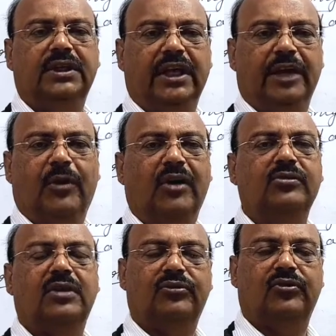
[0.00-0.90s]

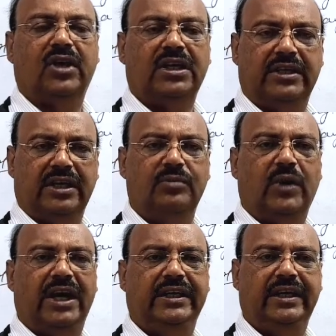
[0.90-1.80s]
amount of work done
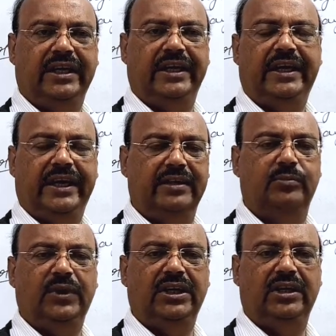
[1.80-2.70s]
by A
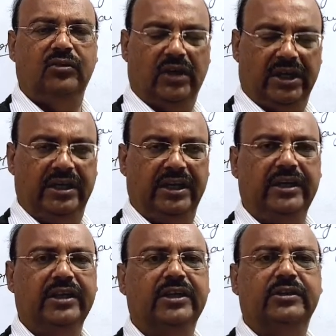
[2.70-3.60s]
and B in one
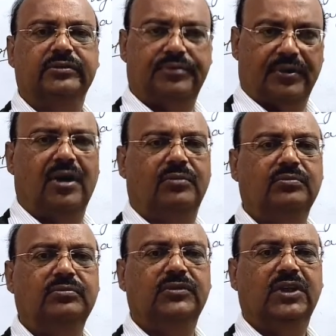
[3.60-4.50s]
day
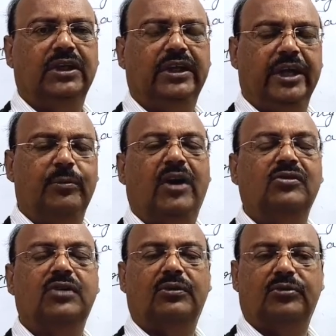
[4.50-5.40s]
from
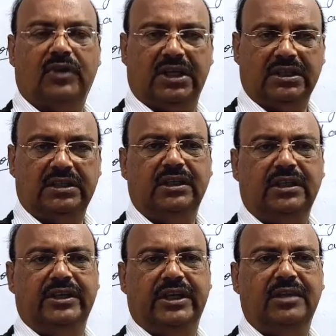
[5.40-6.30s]
amount of work
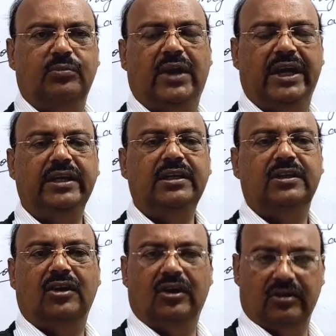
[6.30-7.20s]
done by
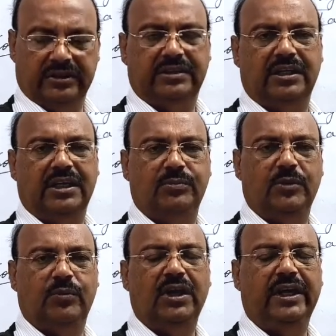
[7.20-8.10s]
all the three
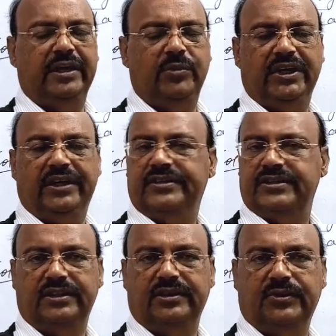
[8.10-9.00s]
people A, B and
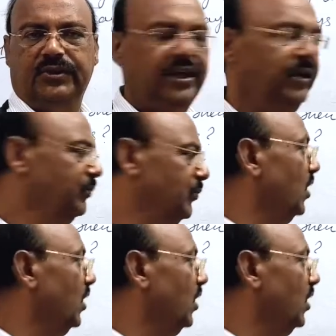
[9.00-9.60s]
C. Okay,